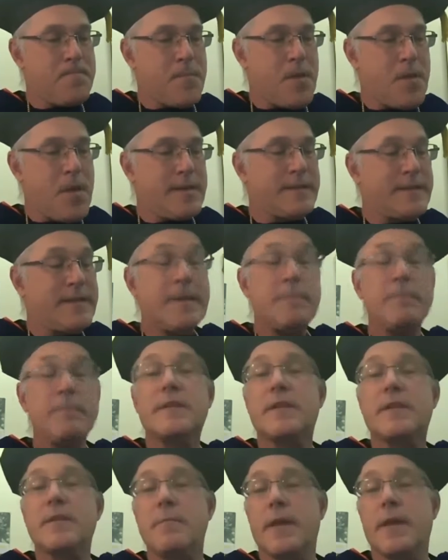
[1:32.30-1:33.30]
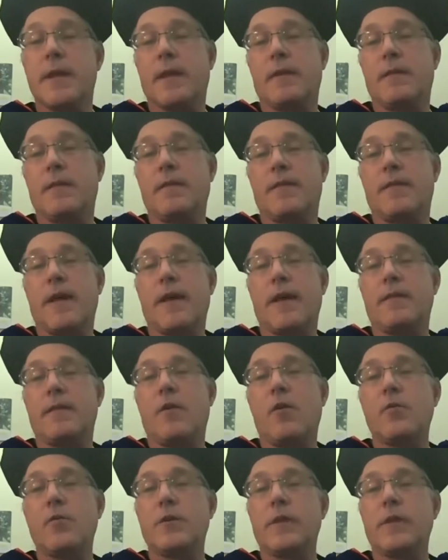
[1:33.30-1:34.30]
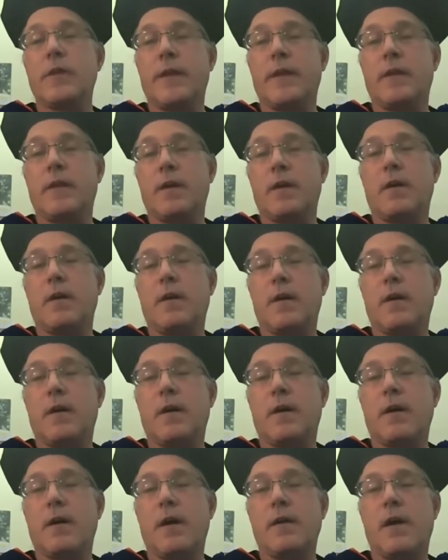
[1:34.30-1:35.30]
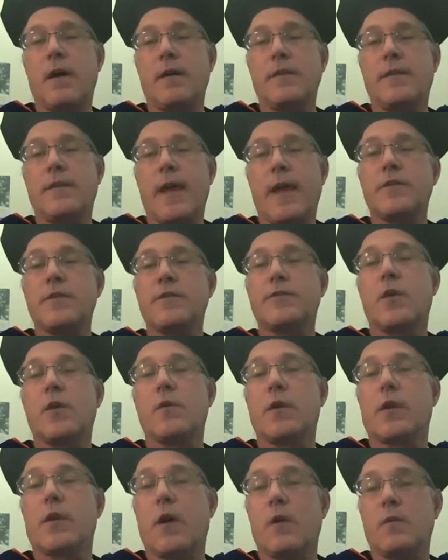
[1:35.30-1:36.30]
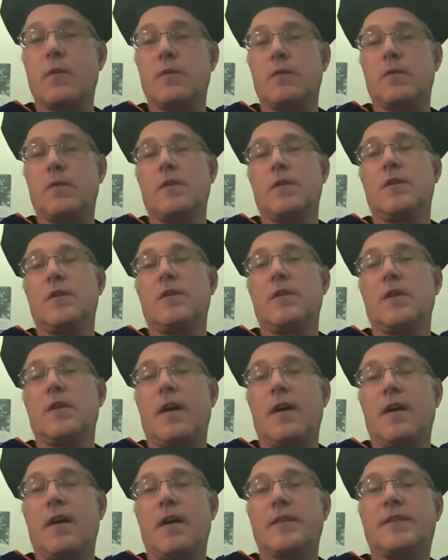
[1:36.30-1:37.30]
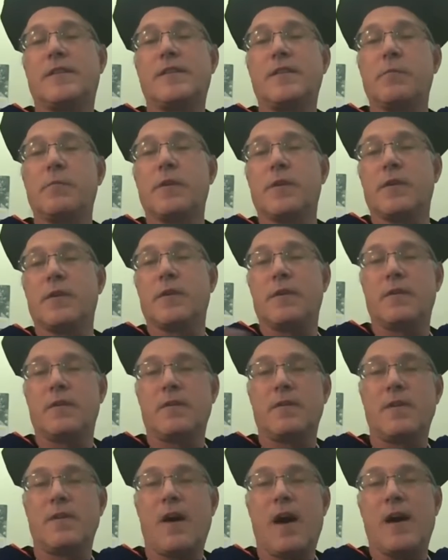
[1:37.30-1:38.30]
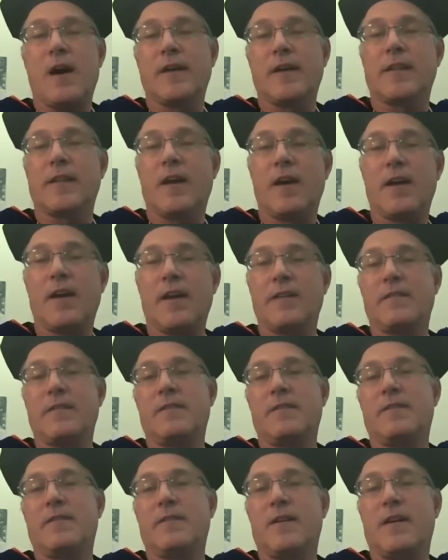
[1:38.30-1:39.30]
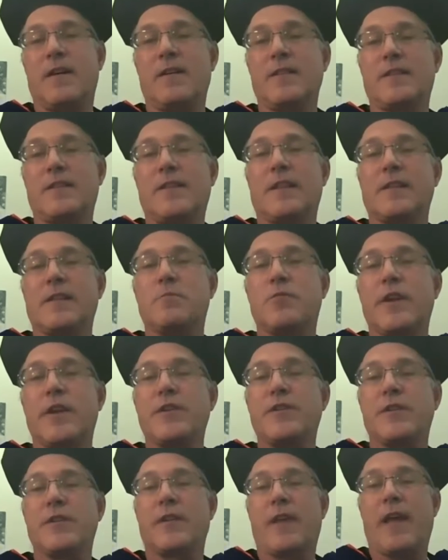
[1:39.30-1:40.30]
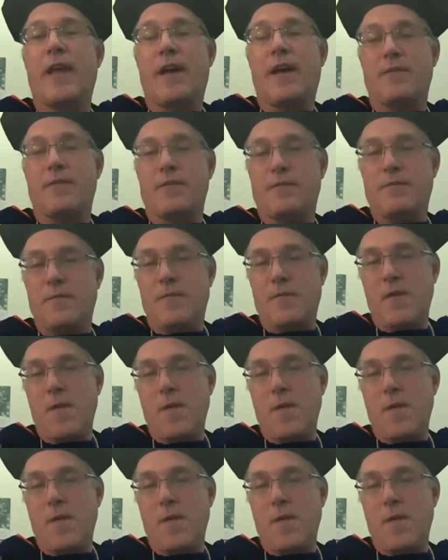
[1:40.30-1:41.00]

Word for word: It seems to me that only uh, a, a, day or so ago, a similar online uh, celebration gathered.